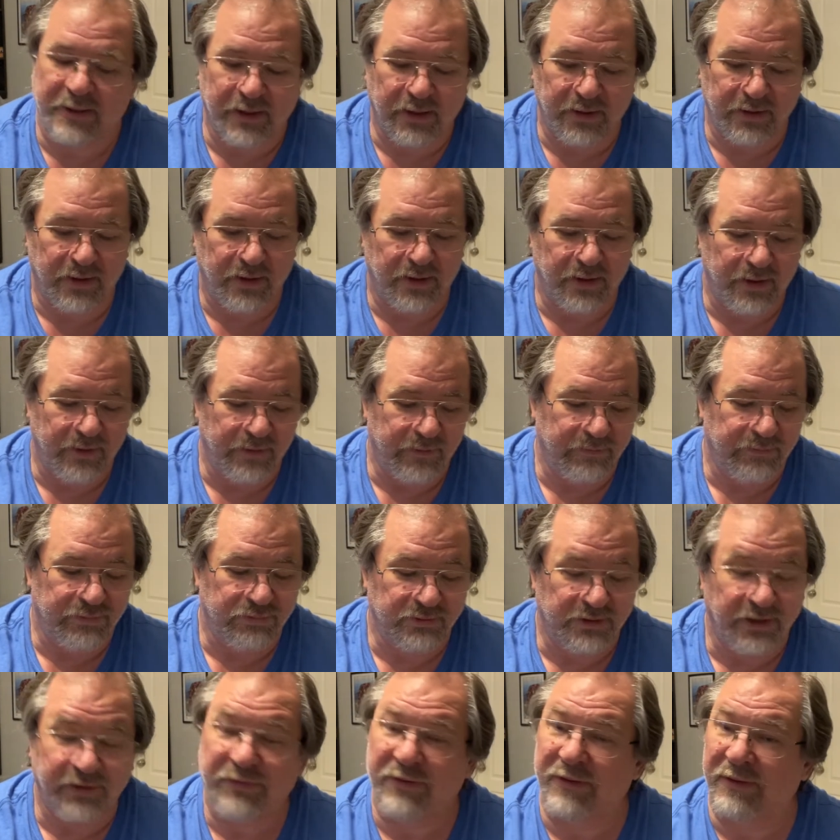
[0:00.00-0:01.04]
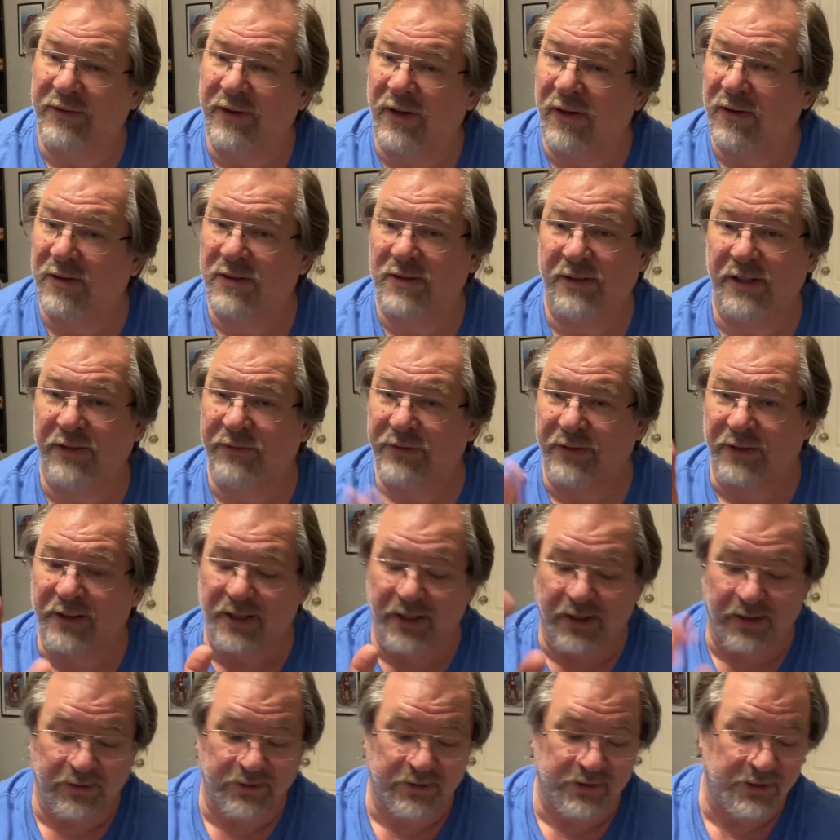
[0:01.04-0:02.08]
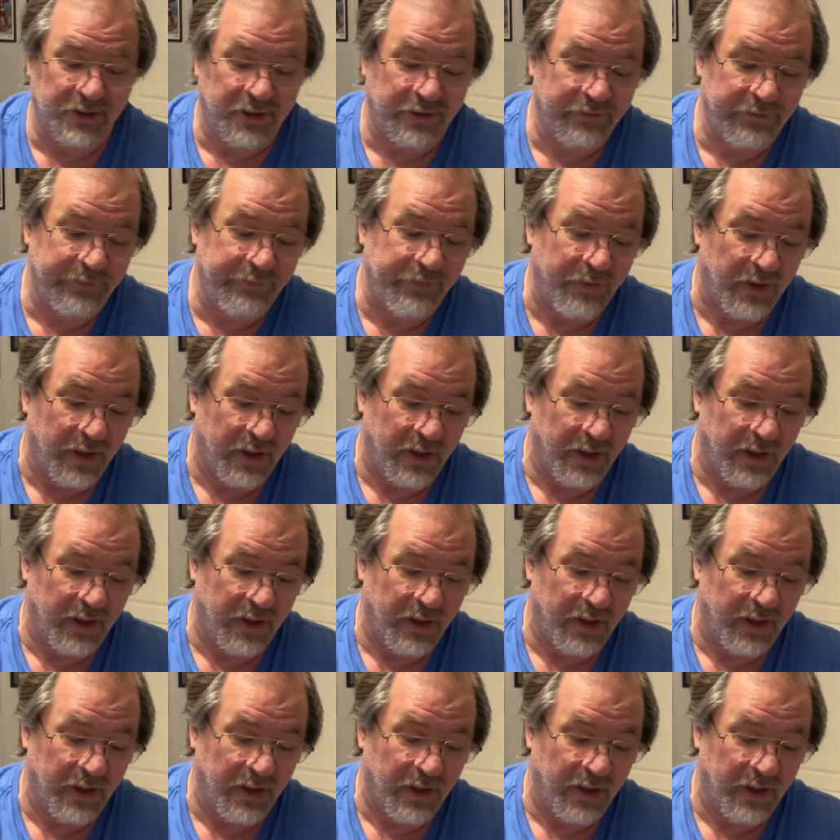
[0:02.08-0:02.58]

all different colors of them.